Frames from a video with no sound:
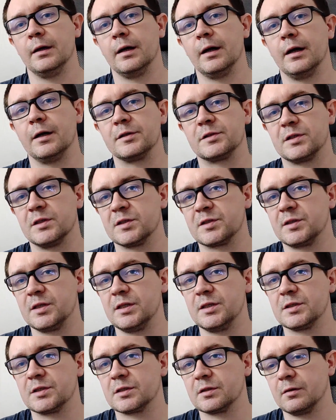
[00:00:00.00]
Uh, since
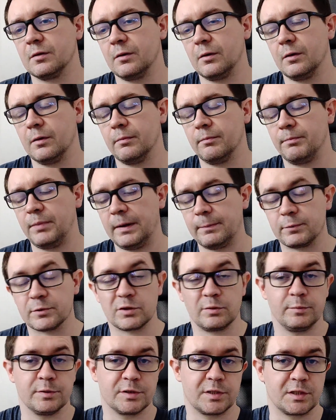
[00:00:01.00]
these
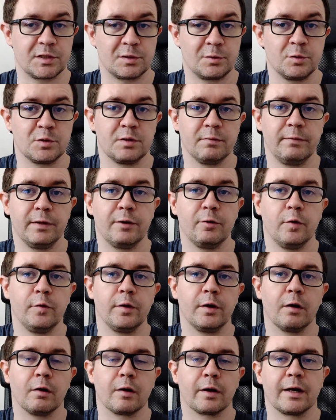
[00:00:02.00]
Papers almost exclusively go on
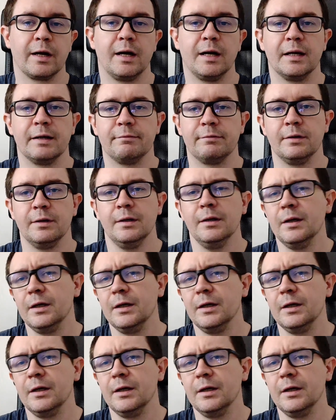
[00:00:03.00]
the arXiv.